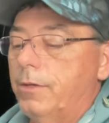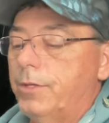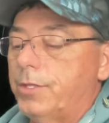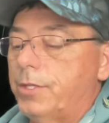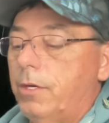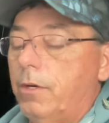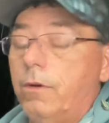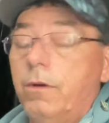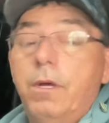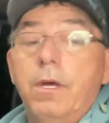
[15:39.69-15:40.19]

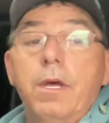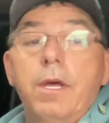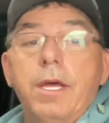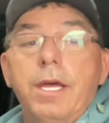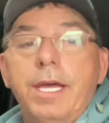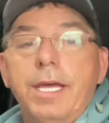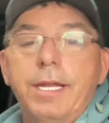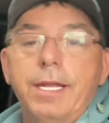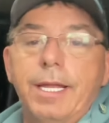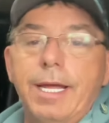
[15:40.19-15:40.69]
So
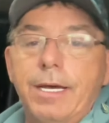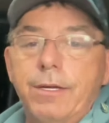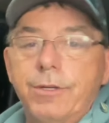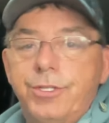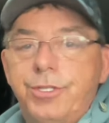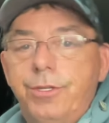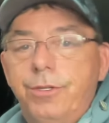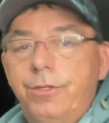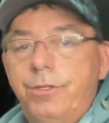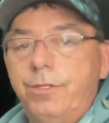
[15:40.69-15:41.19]
it
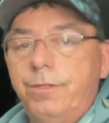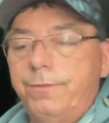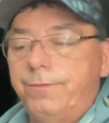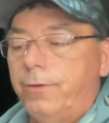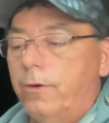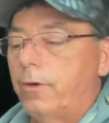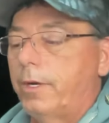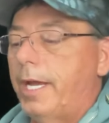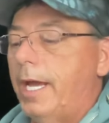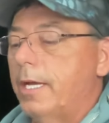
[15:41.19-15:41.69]
allows you to
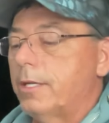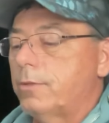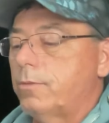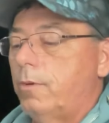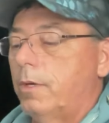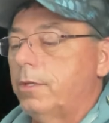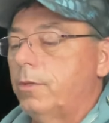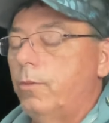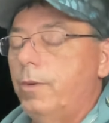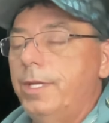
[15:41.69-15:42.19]
forecast
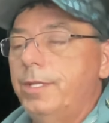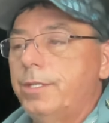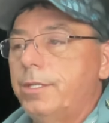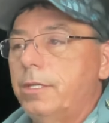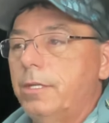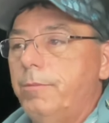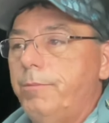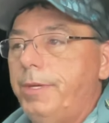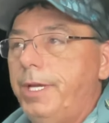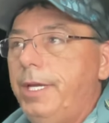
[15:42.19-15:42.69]
what the wind's going
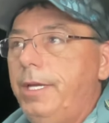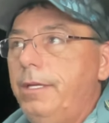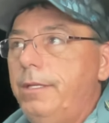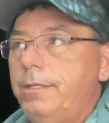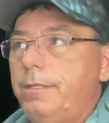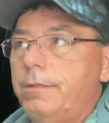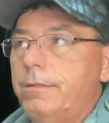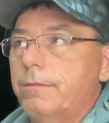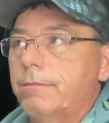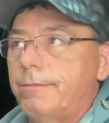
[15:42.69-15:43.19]
to be
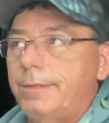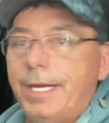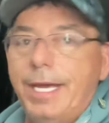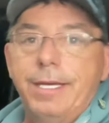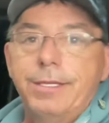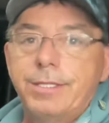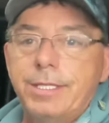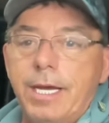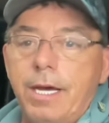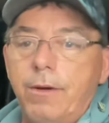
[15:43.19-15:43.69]

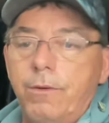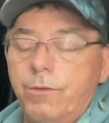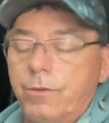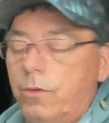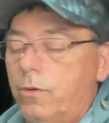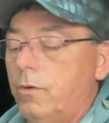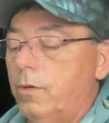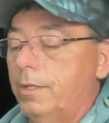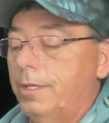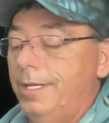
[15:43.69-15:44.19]
days out,
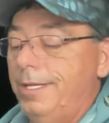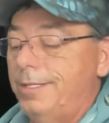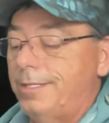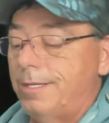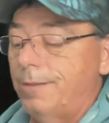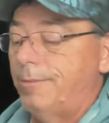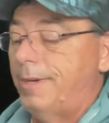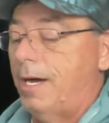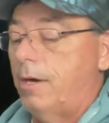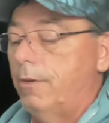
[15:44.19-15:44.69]
or at least
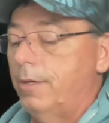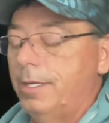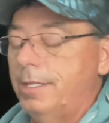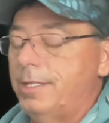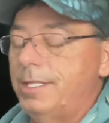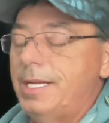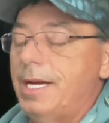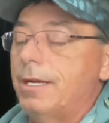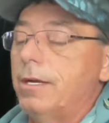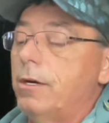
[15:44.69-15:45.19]
about.
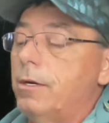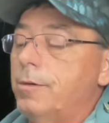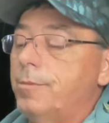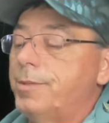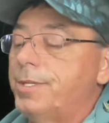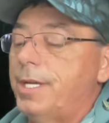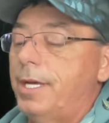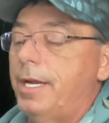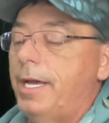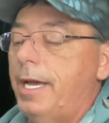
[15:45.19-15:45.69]
It's not
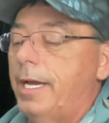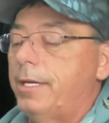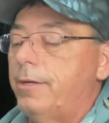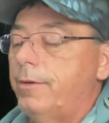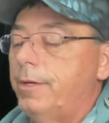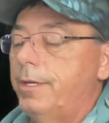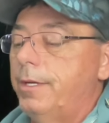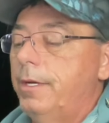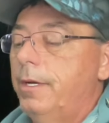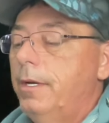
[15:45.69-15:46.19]
100% accurate,